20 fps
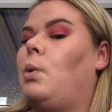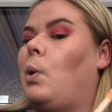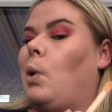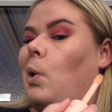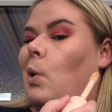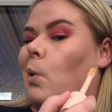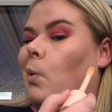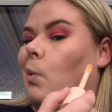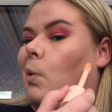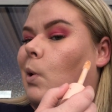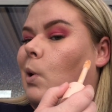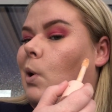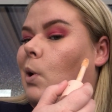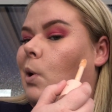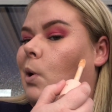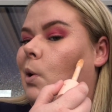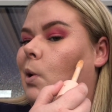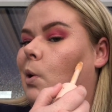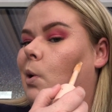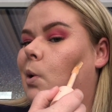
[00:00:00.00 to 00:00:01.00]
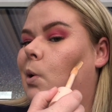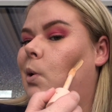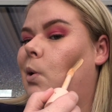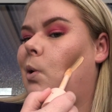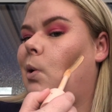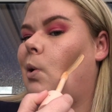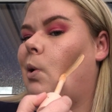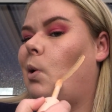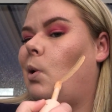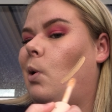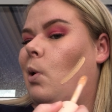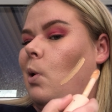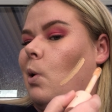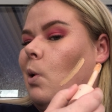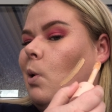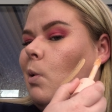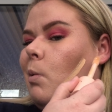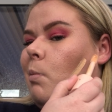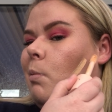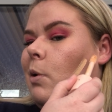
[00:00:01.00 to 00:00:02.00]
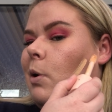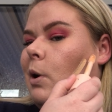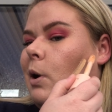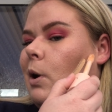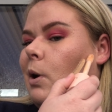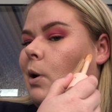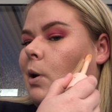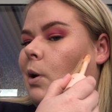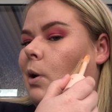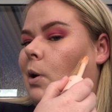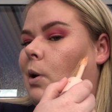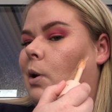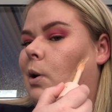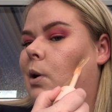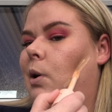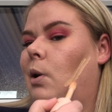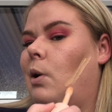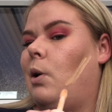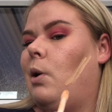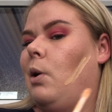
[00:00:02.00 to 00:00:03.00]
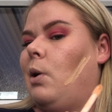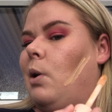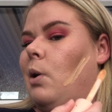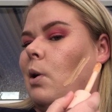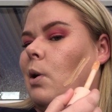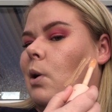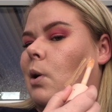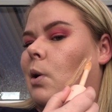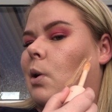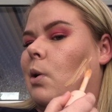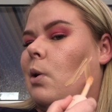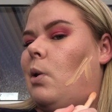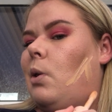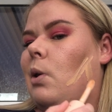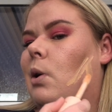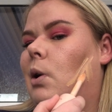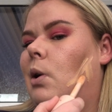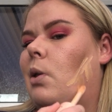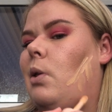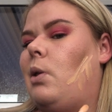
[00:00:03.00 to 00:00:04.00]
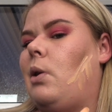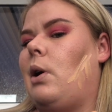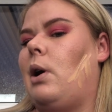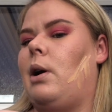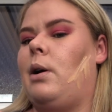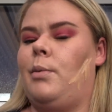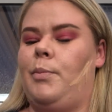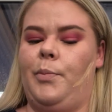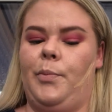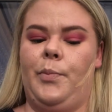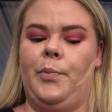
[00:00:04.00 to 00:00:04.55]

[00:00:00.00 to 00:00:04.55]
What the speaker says: and I'm going to put it like that,